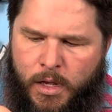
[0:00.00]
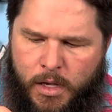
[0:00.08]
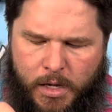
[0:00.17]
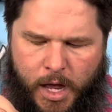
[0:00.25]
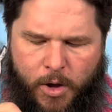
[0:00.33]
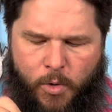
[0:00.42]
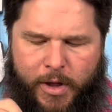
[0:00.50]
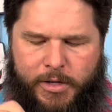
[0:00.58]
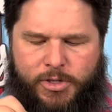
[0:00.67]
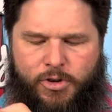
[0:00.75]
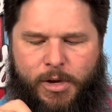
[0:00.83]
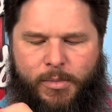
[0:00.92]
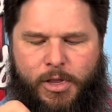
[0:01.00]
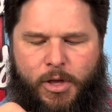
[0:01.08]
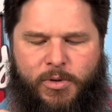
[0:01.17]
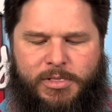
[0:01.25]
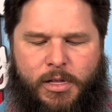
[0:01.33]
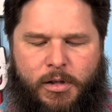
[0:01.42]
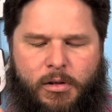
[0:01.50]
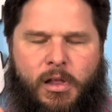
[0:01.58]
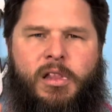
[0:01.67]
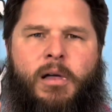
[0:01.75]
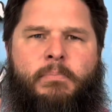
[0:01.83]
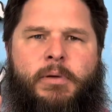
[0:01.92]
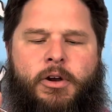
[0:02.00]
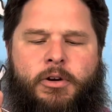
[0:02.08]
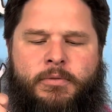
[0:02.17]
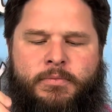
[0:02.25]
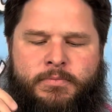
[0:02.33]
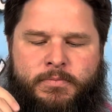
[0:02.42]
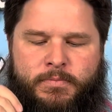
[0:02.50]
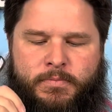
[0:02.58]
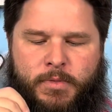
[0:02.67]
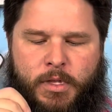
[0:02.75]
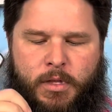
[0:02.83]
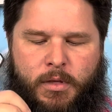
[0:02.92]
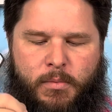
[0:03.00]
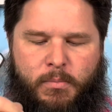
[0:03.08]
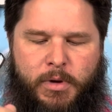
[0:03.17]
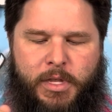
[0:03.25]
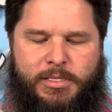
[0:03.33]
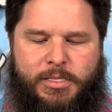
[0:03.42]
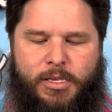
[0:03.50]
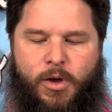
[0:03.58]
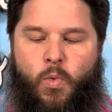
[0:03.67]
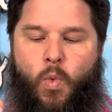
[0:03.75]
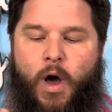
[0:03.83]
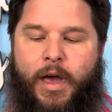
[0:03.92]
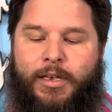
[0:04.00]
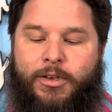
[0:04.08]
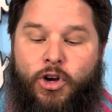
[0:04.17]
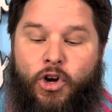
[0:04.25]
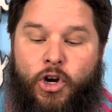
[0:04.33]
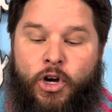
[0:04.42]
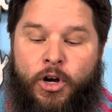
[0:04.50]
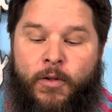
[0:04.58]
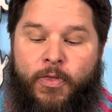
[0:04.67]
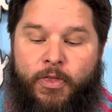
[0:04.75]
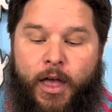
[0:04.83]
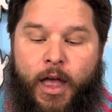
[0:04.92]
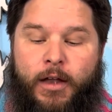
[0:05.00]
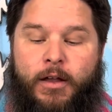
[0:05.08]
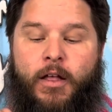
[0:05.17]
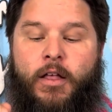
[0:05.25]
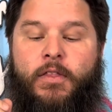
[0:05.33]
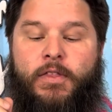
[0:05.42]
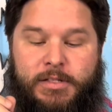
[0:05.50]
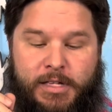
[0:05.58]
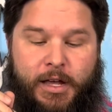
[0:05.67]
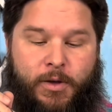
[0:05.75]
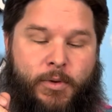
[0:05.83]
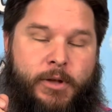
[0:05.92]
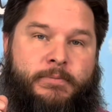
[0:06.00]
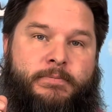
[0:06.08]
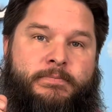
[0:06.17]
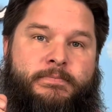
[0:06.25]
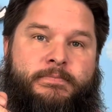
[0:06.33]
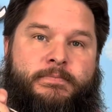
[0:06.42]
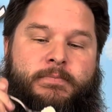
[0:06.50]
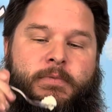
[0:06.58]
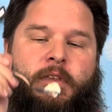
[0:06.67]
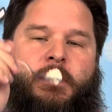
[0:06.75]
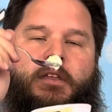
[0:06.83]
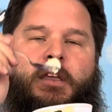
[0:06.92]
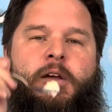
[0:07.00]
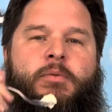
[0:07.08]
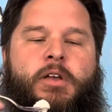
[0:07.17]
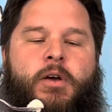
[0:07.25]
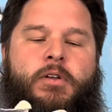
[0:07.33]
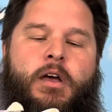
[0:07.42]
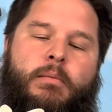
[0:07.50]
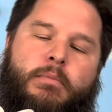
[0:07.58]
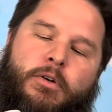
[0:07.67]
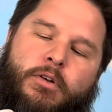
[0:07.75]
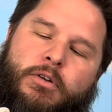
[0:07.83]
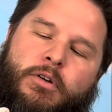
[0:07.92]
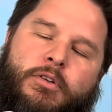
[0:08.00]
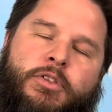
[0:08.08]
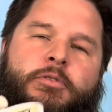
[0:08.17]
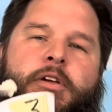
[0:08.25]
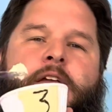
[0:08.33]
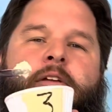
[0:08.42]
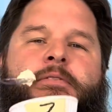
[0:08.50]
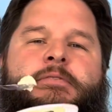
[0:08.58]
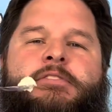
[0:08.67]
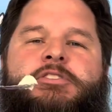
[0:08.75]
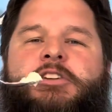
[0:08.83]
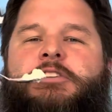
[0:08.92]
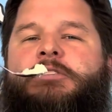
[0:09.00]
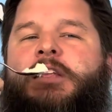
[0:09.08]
Not quite as creamy though, it's a little clumpier, but it's still whiter than the second one. There we go, number 3, cheers.